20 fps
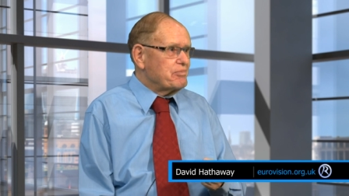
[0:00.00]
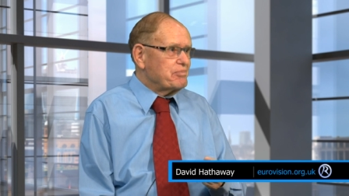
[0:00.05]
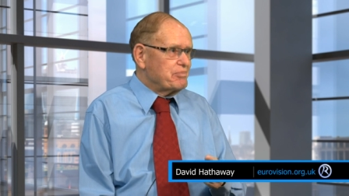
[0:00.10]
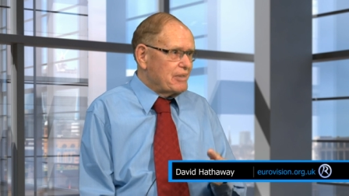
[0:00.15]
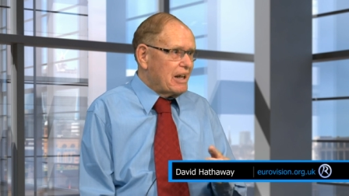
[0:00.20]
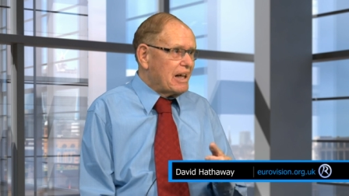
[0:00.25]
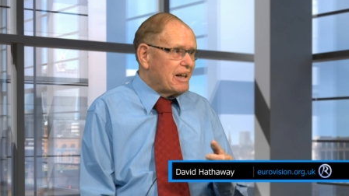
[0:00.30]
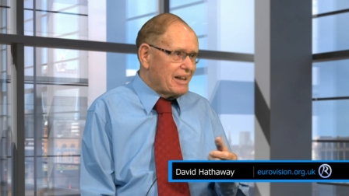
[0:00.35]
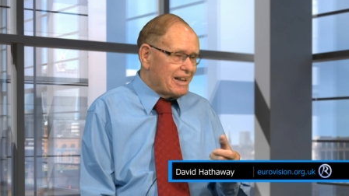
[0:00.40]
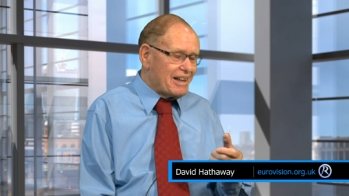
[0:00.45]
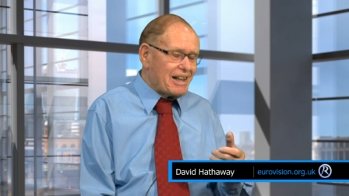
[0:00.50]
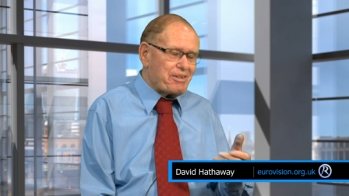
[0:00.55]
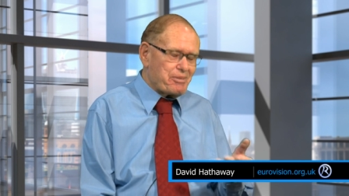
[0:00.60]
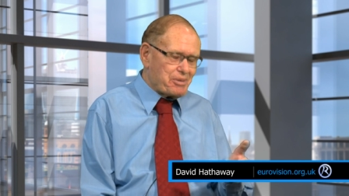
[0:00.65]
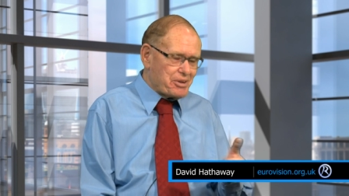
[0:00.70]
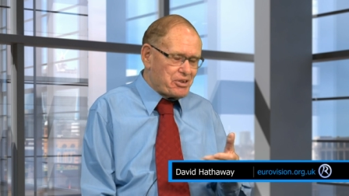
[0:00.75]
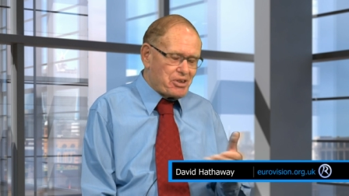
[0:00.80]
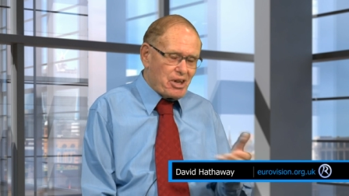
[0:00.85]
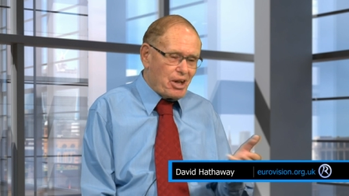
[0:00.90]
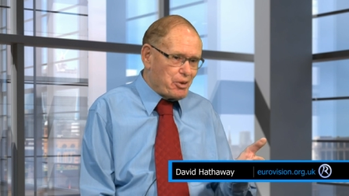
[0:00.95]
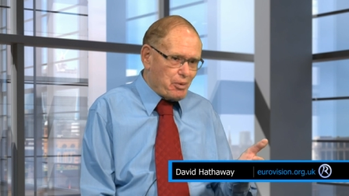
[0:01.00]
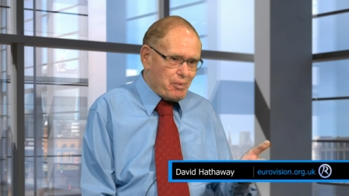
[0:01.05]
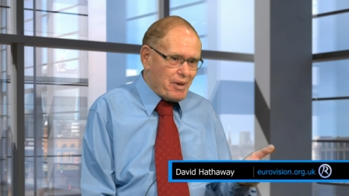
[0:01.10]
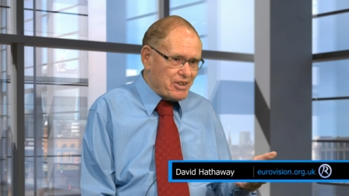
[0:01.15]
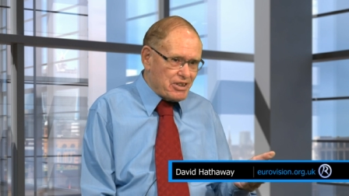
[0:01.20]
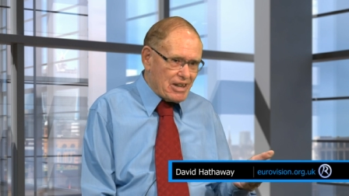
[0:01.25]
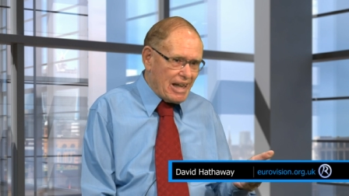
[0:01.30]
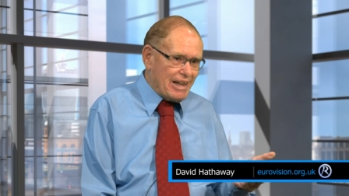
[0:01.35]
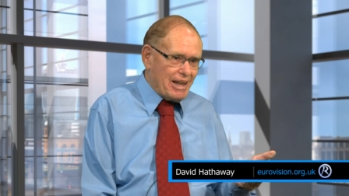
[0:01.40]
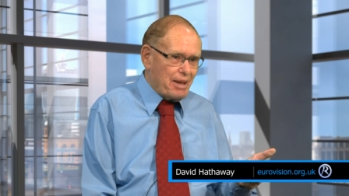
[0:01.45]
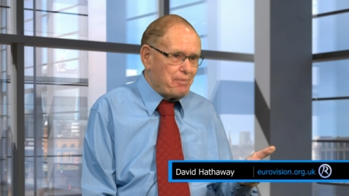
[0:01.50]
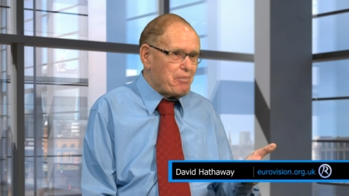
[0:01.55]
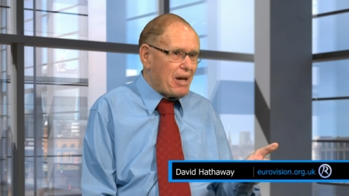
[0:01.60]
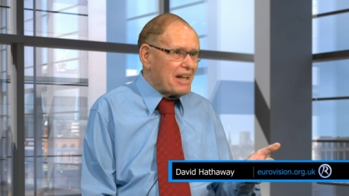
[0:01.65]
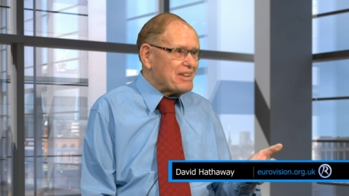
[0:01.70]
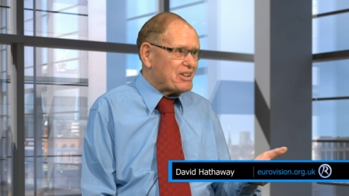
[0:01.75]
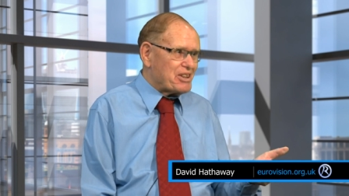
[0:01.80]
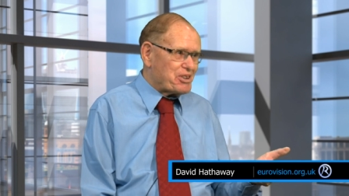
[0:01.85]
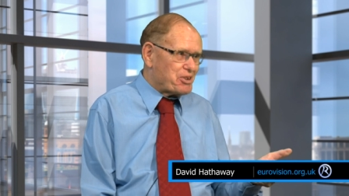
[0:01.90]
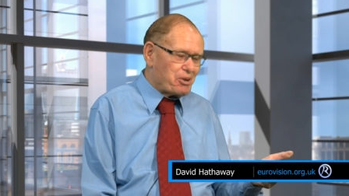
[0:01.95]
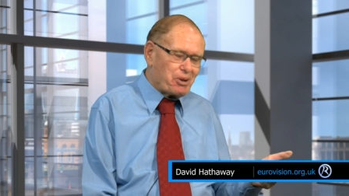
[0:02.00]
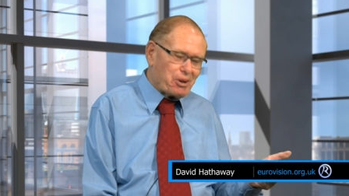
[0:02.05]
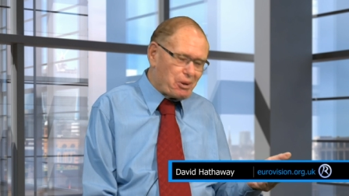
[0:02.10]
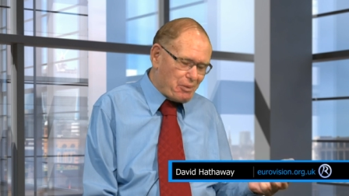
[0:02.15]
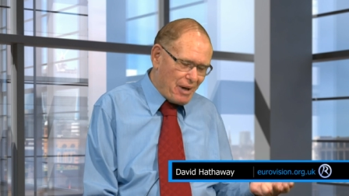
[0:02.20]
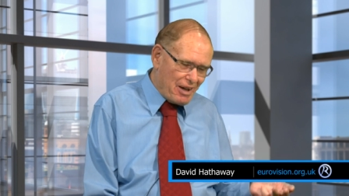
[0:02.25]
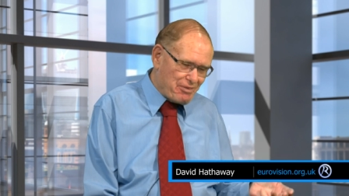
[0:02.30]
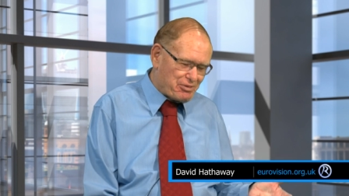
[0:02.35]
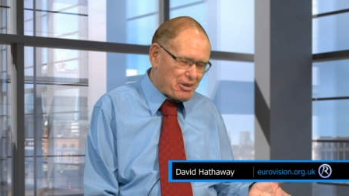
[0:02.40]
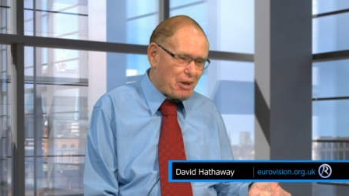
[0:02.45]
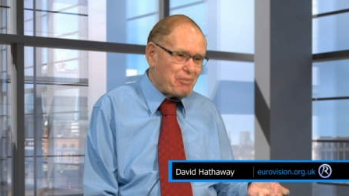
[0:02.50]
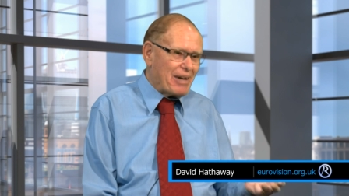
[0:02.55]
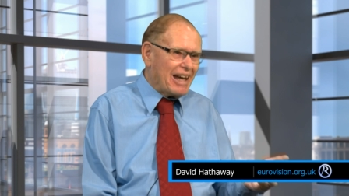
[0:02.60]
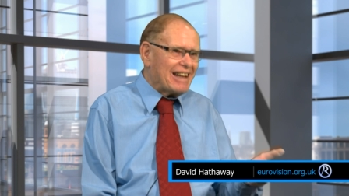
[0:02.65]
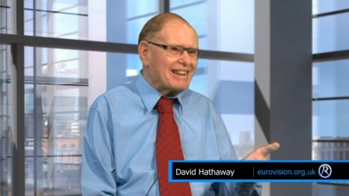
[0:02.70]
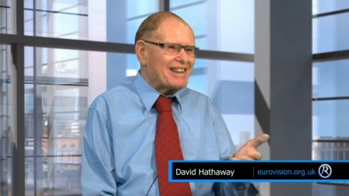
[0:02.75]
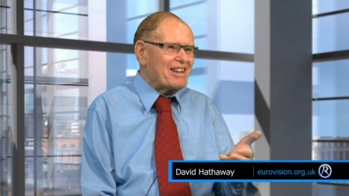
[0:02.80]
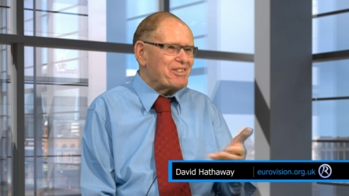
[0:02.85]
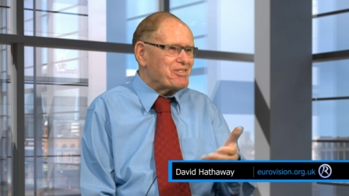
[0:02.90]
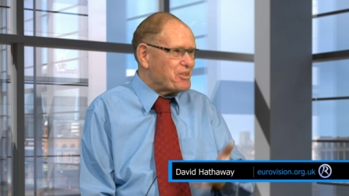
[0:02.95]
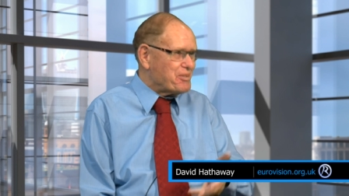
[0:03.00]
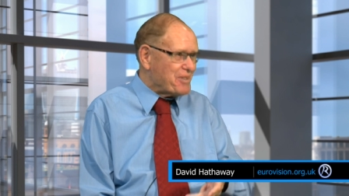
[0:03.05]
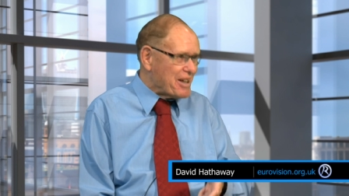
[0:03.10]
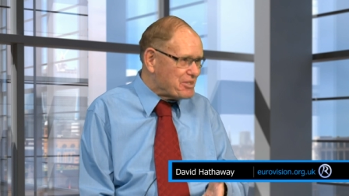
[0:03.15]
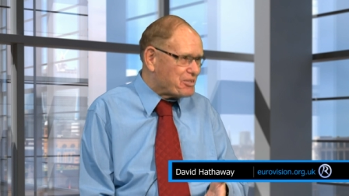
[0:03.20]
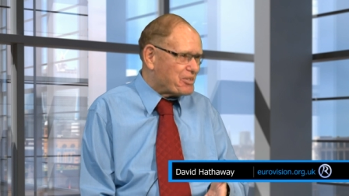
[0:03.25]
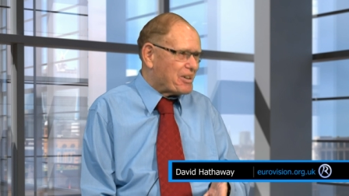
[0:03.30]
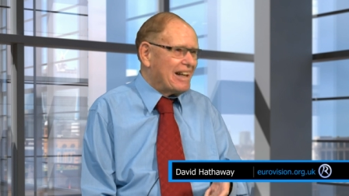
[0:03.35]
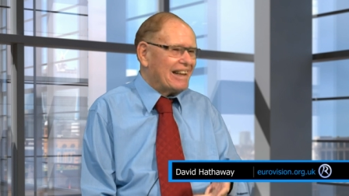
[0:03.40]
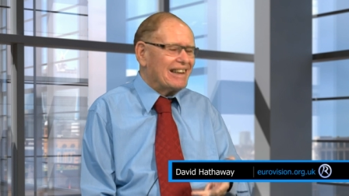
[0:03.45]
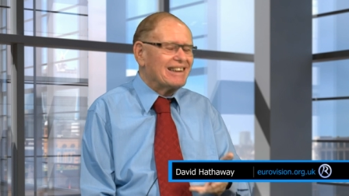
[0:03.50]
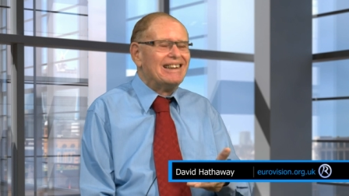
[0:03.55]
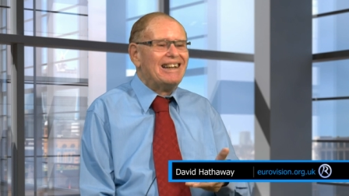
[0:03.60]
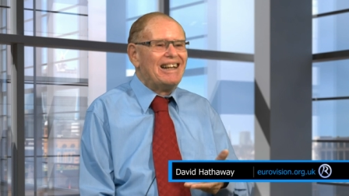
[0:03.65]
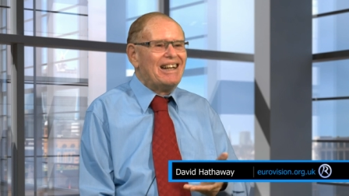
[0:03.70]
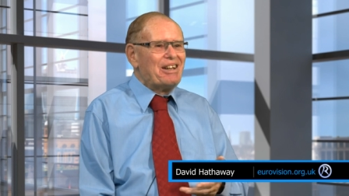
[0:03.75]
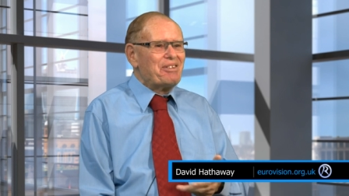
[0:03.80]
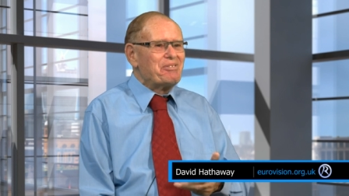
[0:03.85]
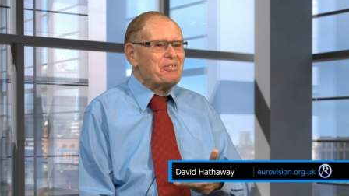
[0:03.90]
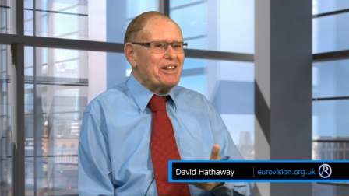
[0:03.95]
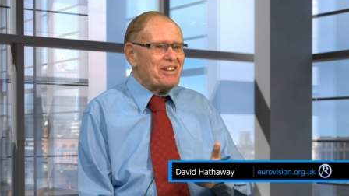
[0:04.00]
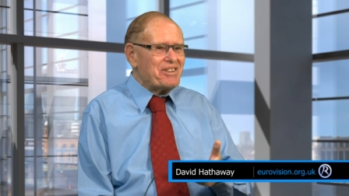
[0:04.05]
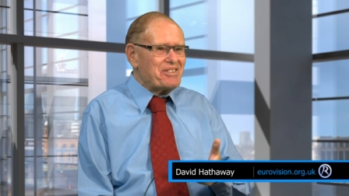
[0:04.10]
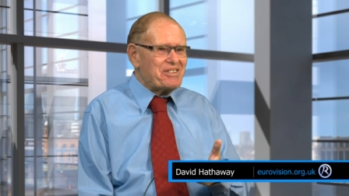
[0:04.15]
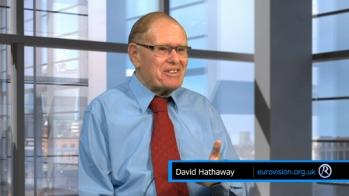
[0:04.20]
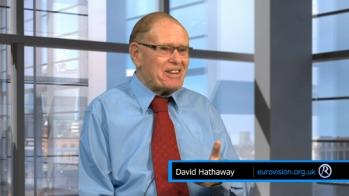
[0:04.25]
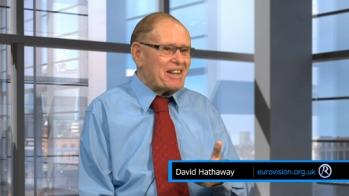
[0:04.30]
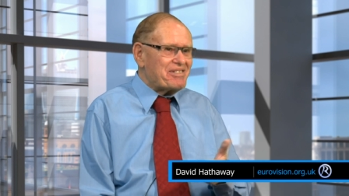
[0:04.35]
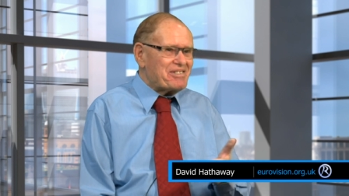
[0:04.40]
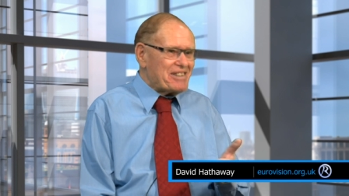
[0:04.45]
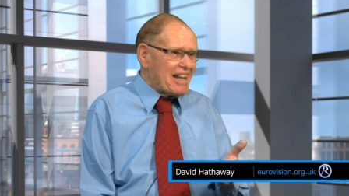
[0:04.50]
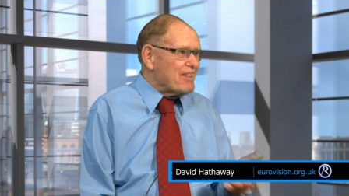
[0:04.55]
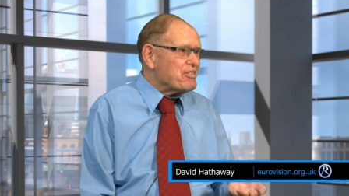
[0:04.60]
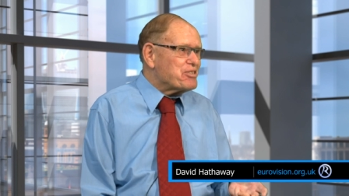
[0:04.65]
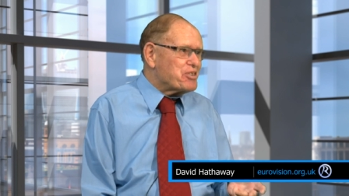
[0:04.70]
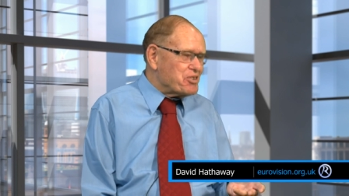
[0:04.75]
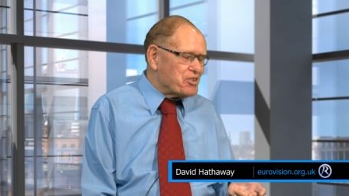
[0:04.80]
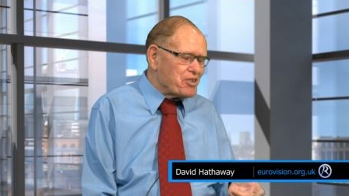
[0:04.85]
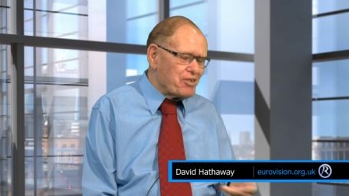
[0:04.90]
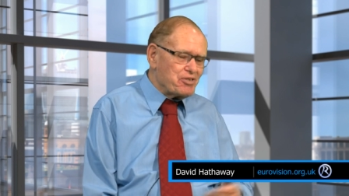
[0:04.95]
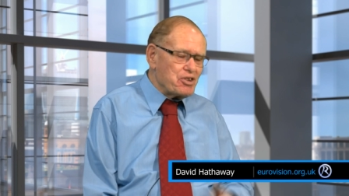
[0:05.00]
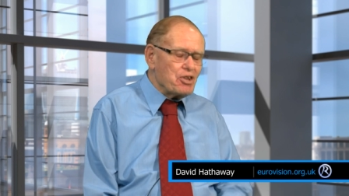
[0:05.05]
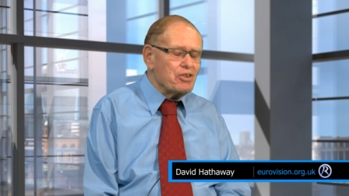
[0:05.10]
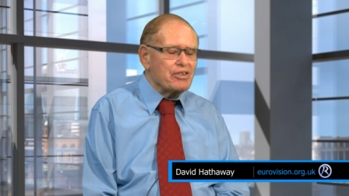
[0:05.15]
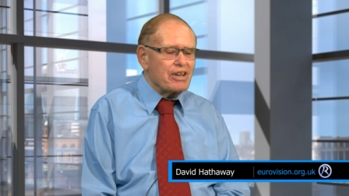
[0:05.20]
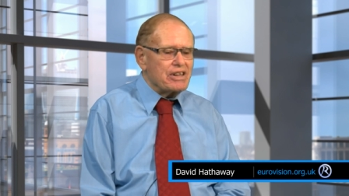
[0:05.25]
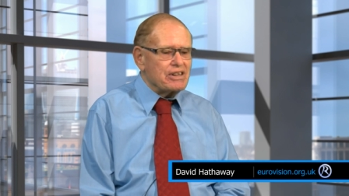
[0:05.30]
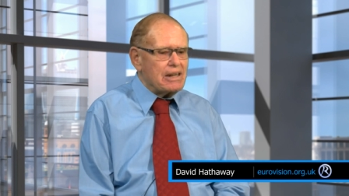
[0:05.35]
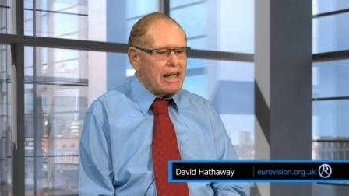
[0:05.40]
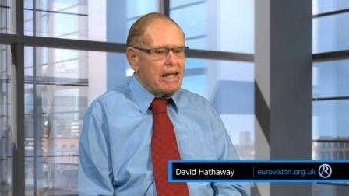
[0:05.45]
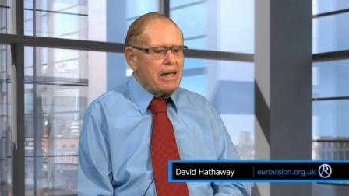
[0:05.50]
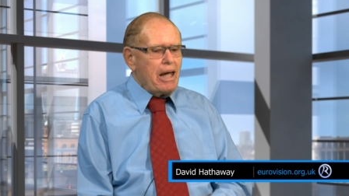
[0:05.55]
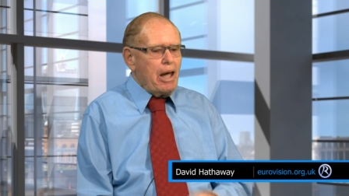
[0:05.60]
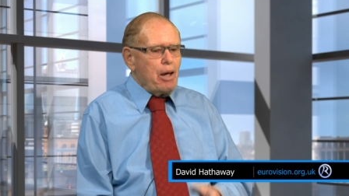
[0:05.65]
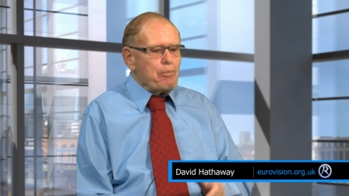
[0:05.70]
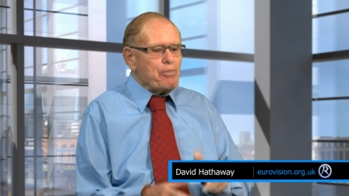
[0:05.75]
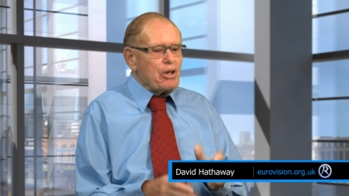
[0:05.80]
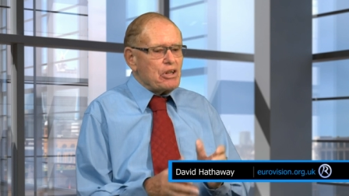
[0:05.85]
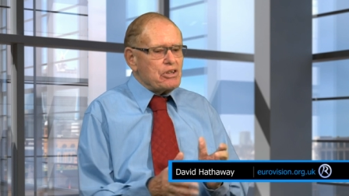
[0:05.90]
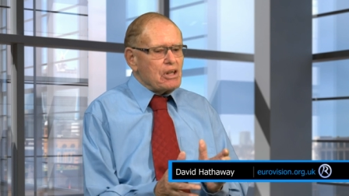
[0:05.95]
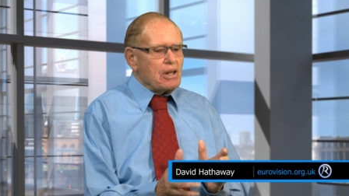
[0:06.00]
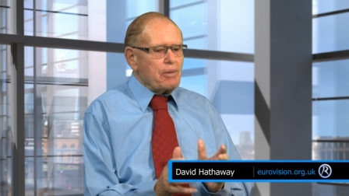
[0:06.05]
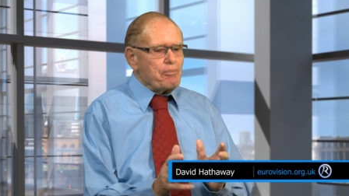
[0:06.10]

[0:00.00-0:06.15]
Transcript: I was the only one taking buses all the way from England to Israel with thousands of tourists. But